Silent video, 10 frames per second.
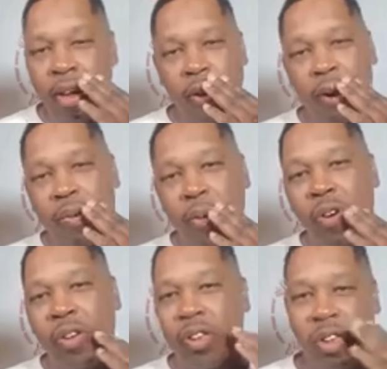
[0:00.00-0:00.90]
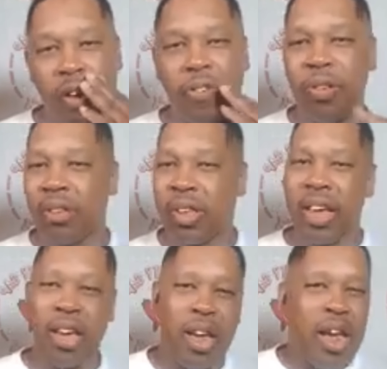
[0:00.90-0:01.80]
cover the, all the stuff, you know what I'm
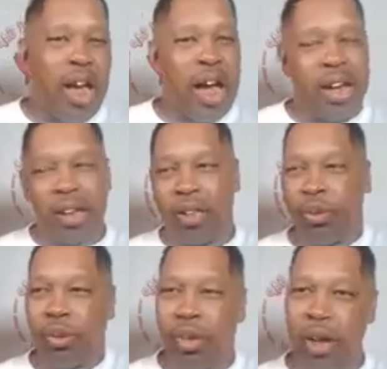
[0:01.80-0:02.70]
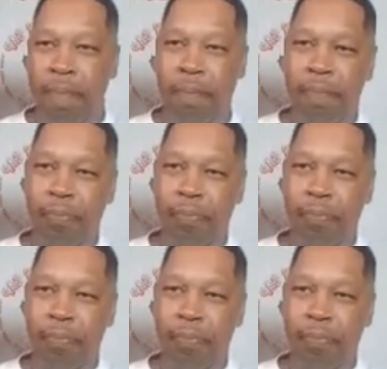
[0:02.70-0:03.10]
saying? I got to do something.